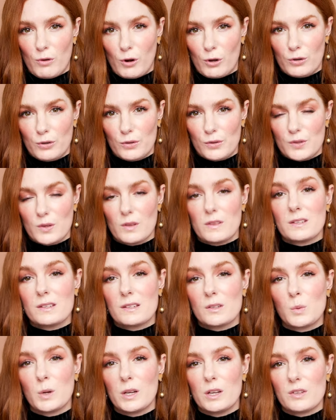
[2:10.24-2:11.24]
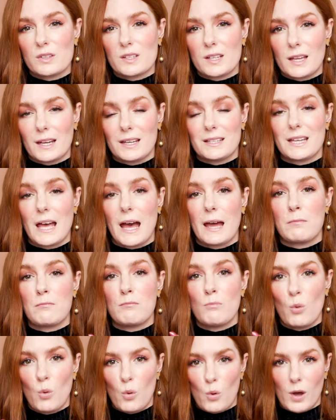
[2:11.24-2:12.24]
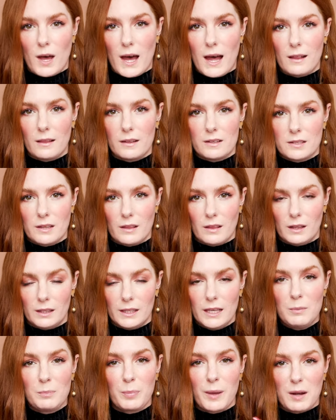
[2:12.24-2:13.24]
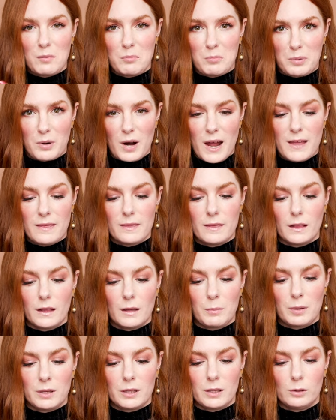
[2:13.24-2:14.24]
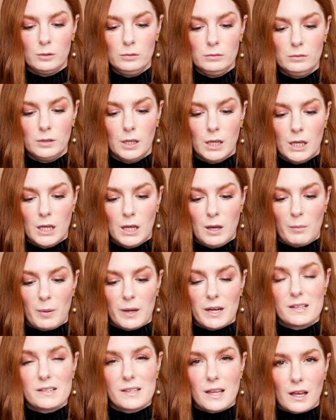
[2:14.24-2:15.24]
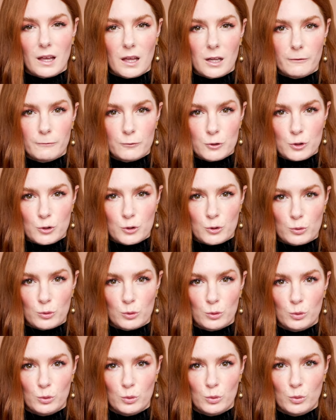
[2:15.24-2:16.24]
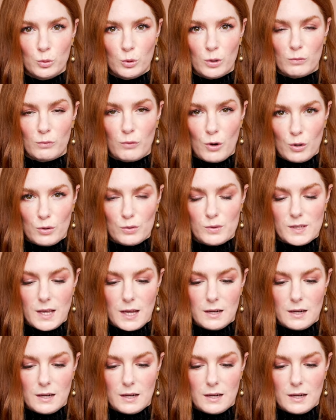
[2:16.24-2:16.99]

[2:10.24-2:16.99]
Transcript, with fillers: rose. So this is where you're starting to add more color to the lip and brighten the lip a little but it's that kind of true rose